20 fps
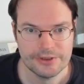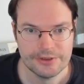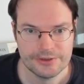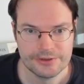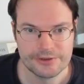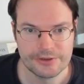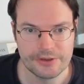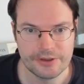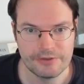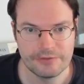
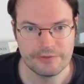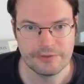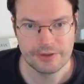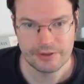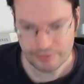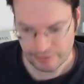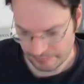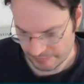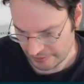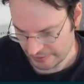So if we
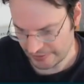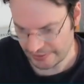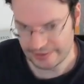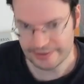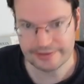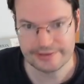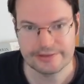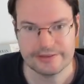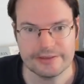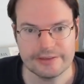
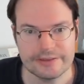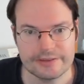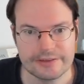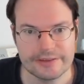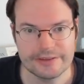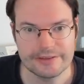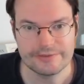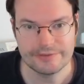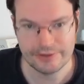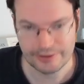replace
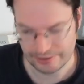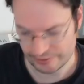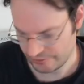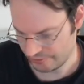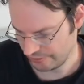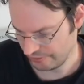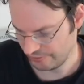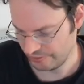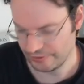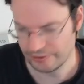this
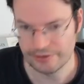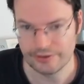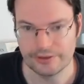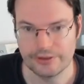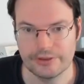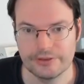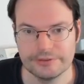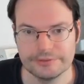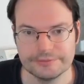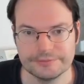function
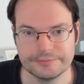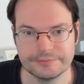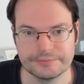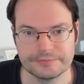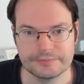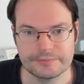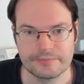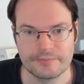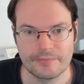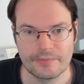here
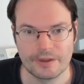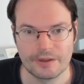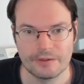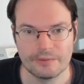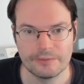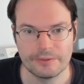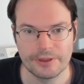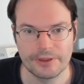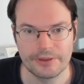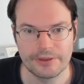
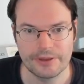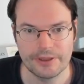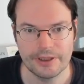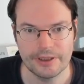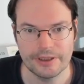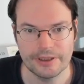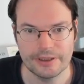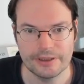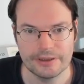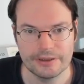with
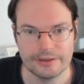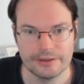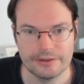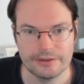a